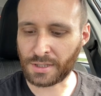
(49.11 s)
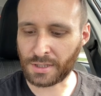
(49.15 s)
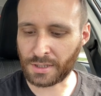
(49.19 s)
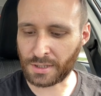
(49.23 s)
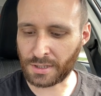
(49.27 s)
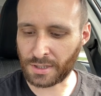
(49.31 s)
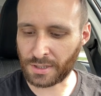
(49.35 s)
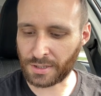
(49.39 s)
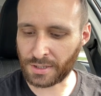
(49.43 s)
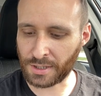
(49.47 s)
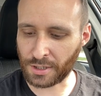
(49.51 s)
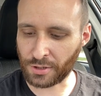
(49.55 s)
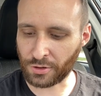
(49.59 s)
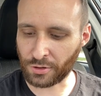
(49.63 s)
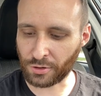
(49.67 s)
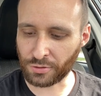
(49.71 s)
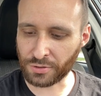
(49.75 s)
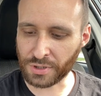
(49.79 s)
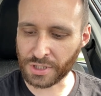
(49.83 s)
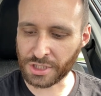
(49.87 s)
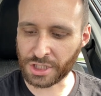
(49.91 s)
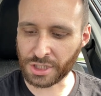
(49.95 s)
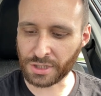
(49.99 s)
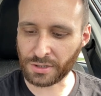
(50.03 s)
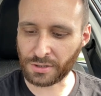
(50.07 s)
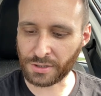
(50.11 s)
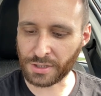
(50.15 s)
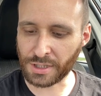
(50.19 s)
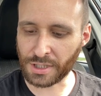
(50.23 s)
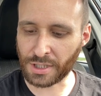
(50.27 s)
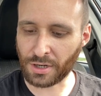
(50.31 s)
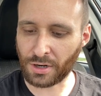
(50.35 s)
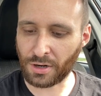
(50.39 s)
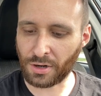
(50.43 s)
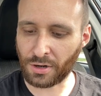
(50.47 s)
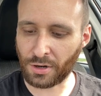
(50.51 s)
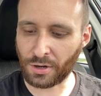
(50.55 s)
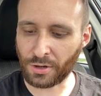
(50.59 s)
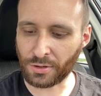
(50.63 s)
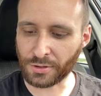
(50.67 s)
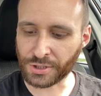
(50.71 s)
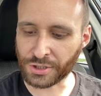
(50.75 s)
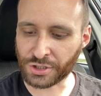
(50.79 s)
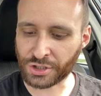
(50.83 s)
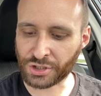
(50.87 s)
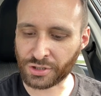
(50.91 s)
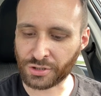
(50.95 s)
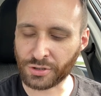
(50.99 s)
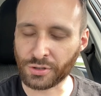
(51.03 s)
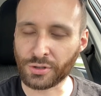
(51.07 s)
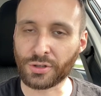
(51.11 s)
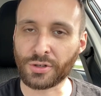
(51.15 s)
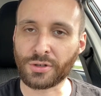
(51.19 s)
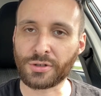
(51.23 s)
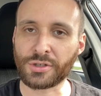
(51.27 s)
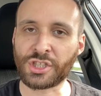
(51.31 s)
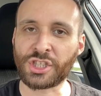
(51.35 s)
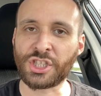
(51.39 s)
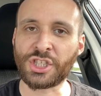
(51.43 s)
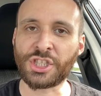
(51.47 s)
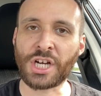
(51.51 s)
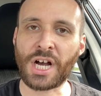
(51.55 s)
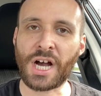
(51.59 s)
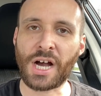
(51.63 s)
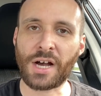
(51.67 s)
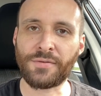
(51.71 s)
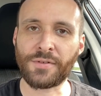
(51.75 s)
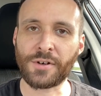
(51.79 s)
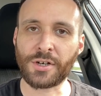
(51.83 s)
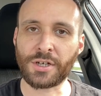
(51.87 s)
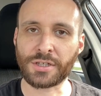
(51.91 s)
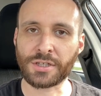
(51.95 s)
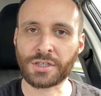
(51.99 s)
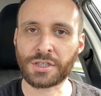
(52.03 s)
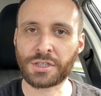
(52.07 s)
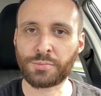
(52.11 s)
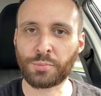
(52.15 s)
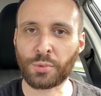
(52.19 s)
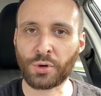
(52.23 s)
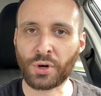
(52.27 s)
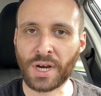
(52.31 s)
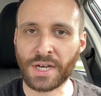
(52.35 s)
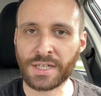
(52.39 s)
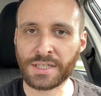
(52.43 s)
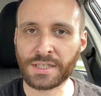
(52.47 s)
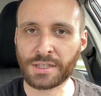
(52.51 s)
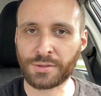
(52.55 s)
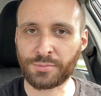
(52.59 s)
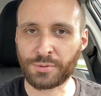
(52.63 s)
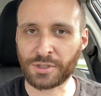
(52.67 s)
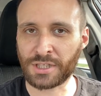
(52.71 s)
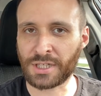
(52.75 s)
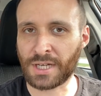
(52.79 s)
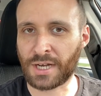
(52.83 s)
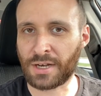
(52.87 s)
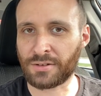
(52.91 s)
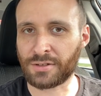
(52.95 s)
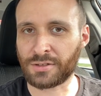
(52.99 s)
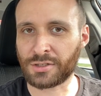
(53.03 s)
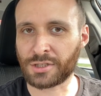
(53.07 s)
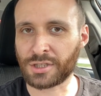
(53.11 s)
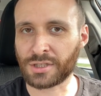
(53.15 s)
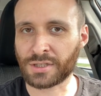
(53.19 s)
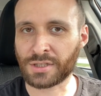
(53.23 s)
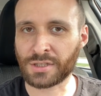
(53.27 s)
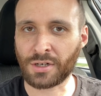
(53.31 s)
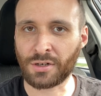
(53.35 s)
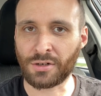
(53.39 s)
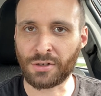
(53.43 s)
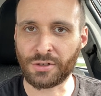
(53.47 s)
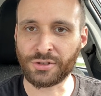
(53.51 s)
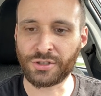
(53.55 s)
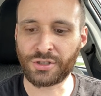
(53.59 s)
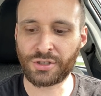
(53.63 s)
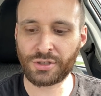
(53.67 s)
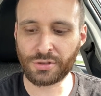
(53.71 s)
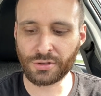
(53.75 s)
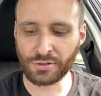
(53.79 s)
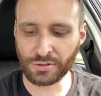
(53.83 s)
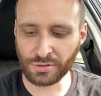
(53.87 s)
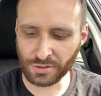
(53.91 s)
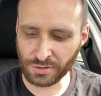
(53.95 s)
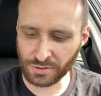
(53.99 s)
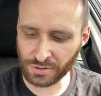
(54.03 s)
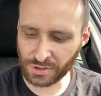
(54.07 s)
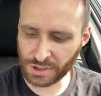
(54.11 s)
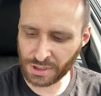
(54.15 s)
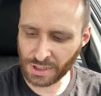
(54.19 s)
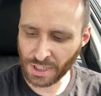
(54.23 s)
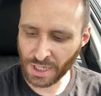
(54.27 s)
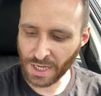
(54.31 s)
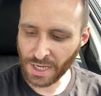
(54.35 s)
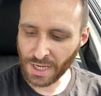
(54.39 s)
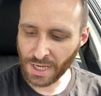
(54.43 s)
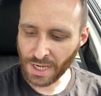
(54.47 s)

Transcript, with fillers: They were originally called Scooters Java Express, but now they're just called Scooters.